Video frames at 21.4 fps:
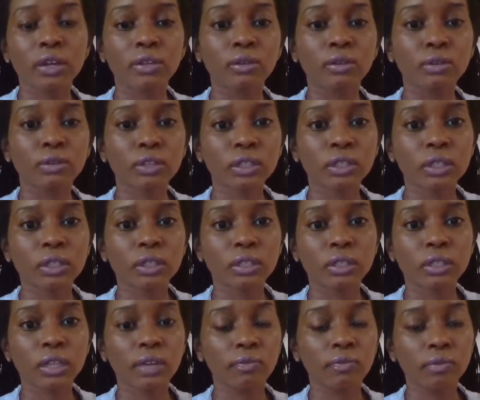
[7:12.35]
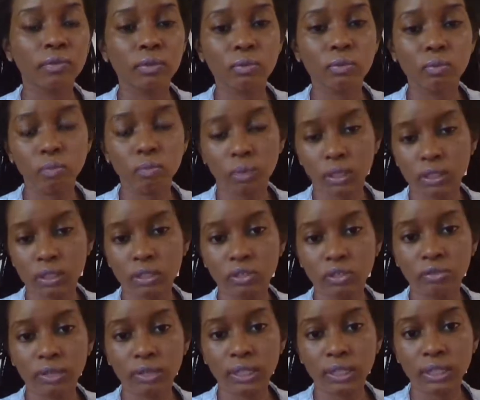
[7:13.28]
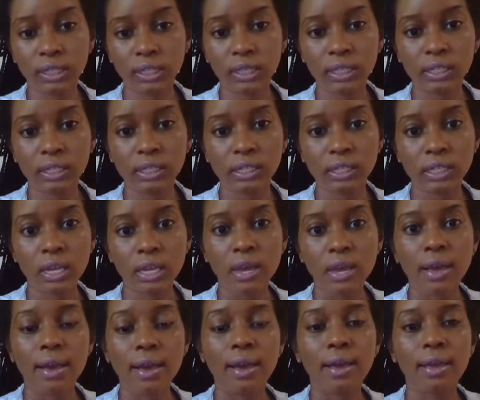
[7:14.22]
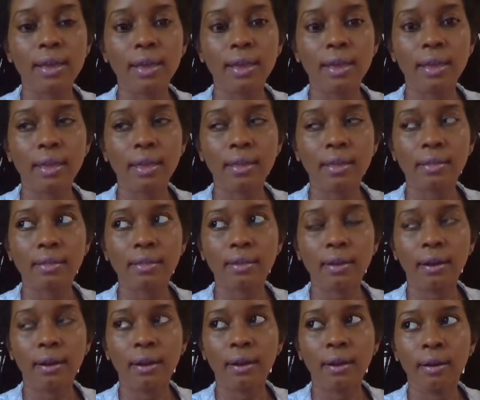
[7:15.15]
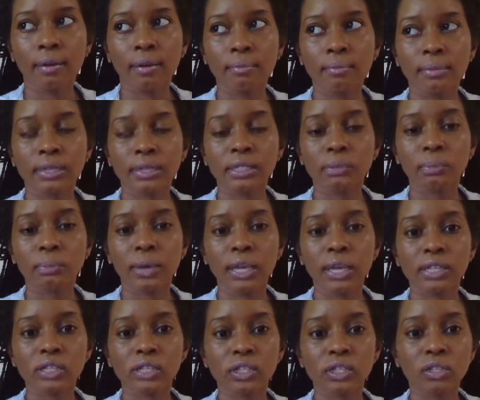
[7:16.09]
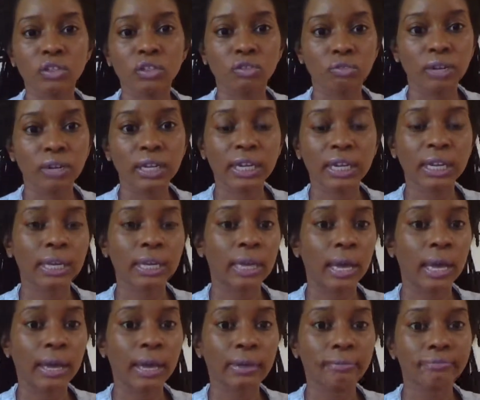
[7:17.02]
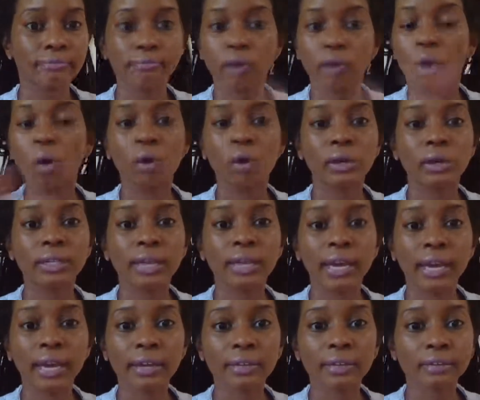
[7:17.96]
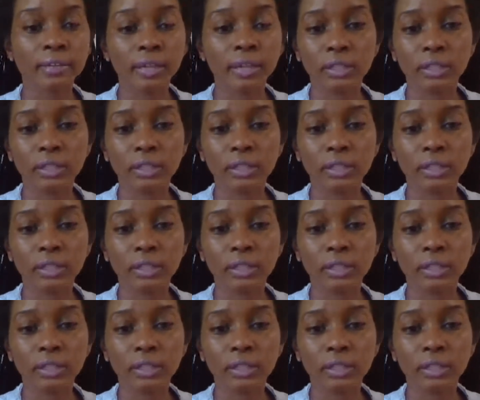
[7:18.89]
You should, if you want to drink this, it um, it's best to drink it like all day.